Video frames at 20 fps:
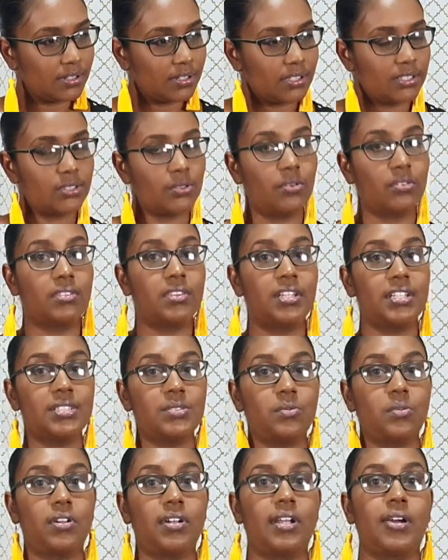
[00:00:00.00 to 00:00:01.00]
So this
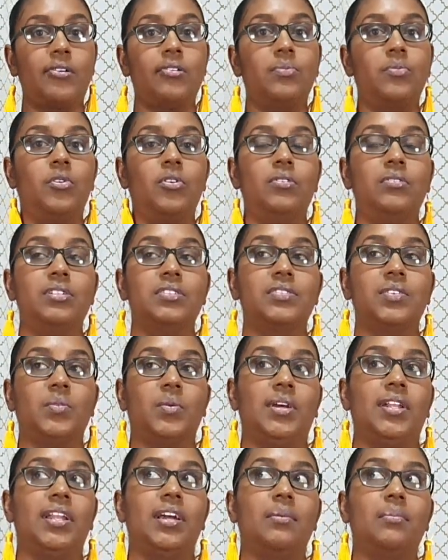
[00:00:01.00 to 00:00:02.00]
one I would more use so
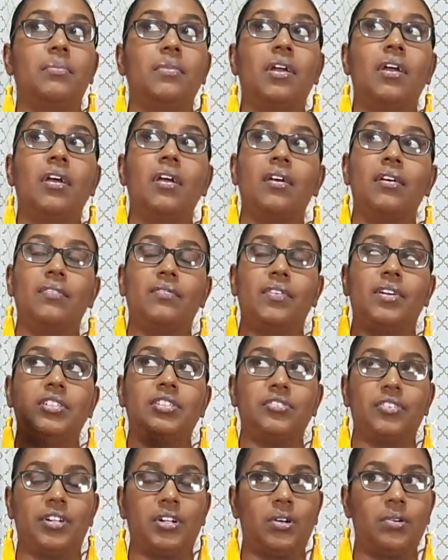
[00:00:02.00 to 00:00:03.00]
when I'm
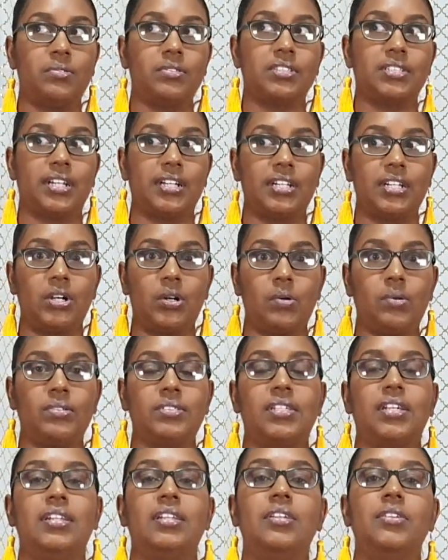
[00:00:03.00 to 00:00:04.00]
venturing outside the house,
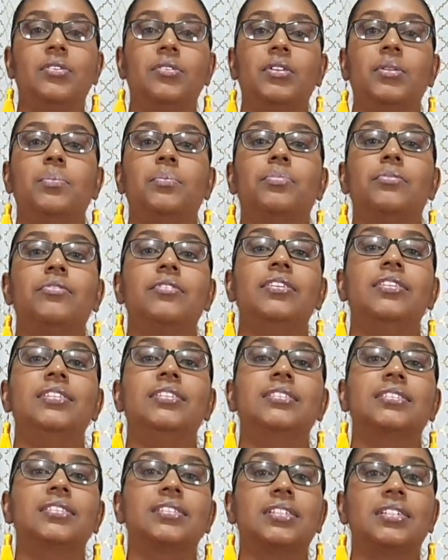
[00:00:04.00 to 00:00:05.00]
then you know the
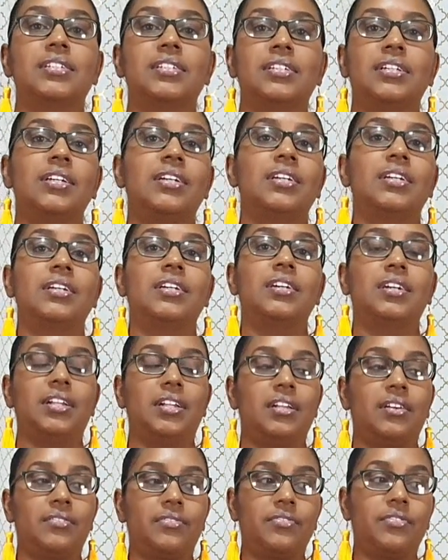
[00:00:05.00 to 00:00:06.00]
breeze
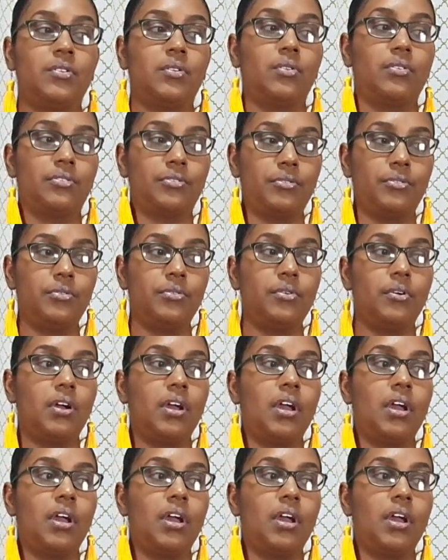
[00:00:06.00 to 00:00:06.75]
could flow through.